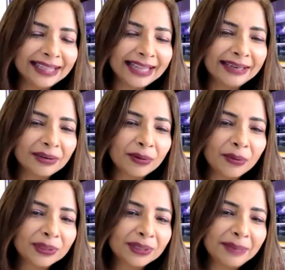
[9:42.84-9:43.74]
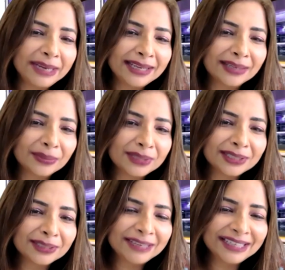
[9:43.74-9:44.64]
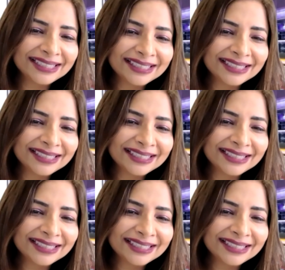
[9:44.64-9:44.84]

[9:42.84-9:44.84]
and then go to the medical questions, please?